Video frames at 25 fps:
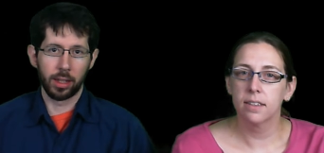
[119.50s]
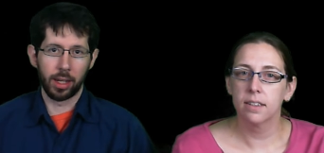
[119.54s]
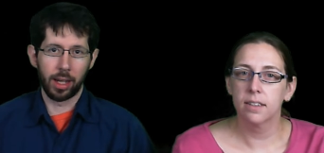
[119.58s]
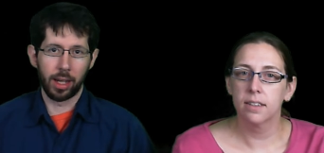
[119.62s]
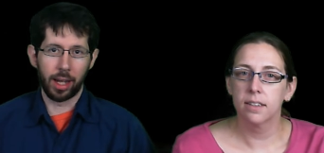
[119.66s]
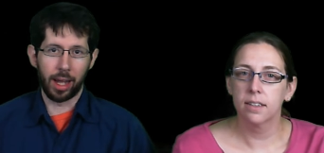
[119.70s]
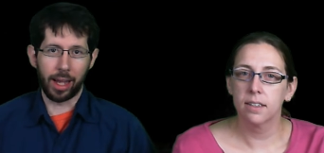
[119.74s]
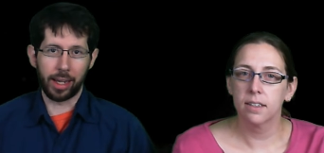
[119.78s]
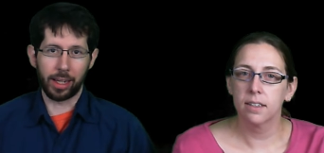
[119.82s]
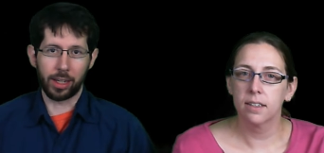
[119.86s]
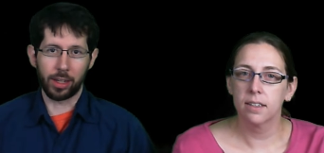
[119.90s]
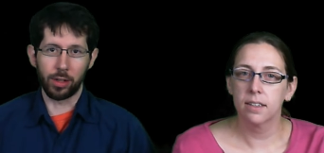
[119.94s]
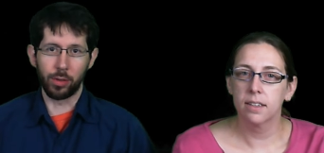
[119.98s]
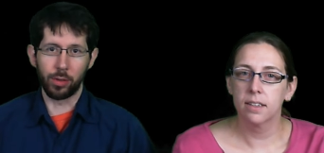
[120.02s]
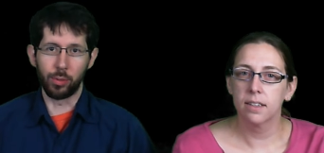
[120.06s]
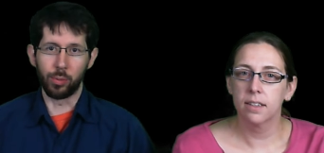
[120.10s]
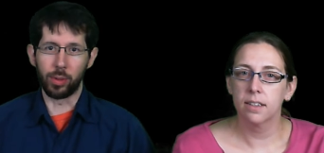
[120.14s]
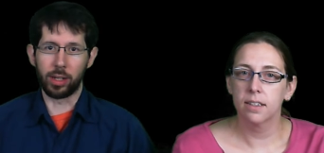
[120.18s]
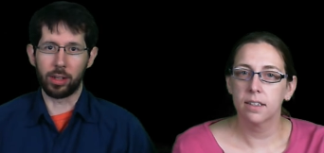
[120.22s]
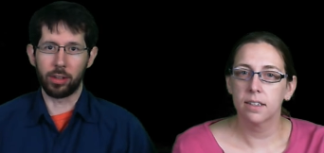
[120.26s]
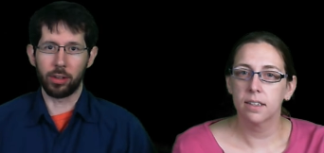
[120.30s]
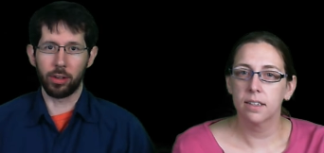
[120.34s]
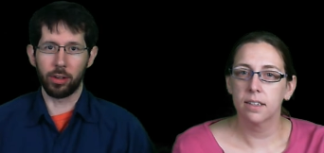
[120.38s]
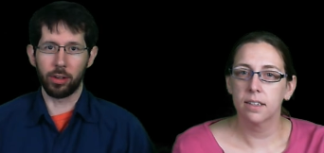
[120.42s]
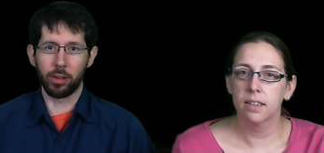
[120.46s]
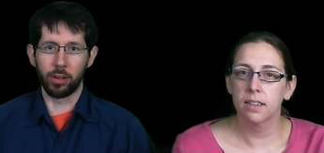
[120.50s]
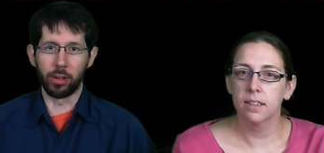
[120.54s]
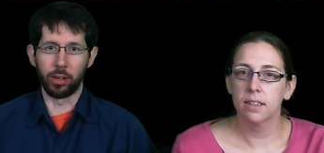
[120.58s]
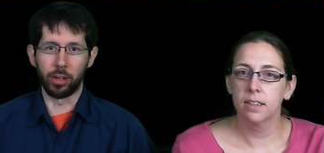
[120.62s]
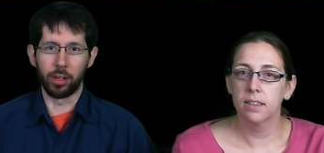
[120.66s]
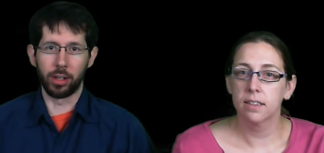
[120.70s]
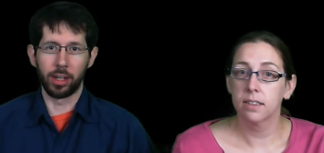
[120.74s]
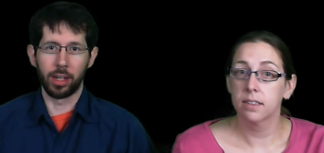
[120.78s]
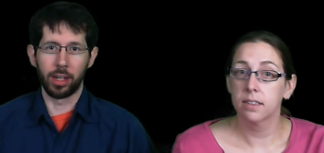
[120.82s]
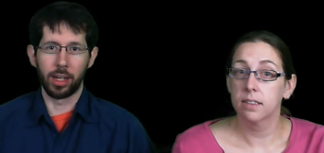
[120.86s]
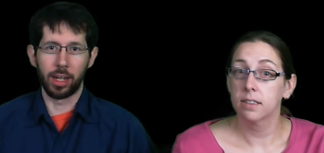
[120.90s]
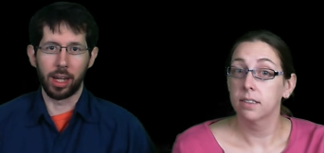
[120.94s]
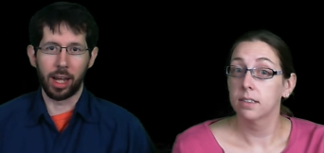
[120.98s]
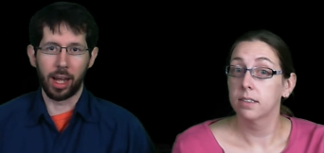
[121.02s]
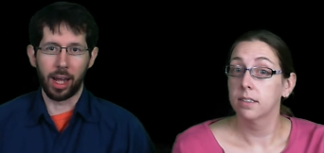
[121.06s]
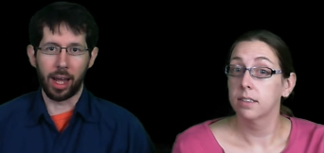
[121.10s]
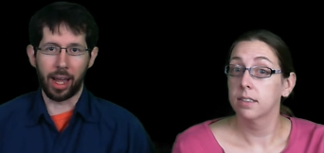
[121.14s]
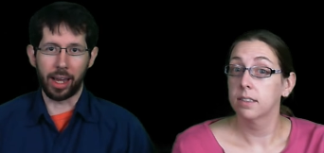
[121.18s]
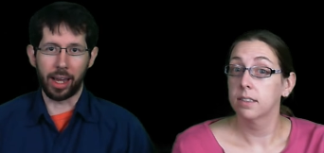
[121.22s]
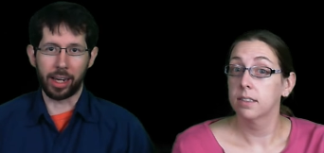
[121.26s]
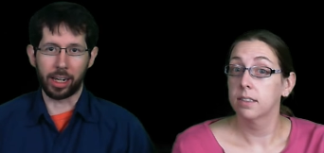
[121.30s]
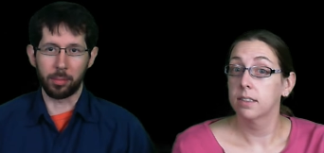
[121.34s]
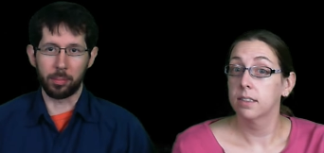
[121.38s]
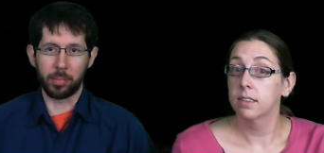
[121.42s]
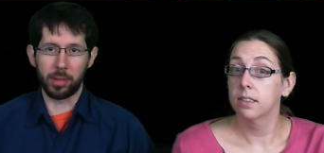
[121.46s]
Speaker 1: I could return. I
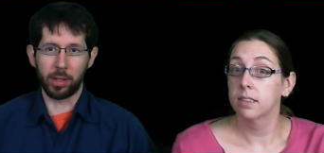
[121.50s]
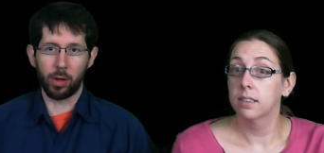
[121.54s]
could be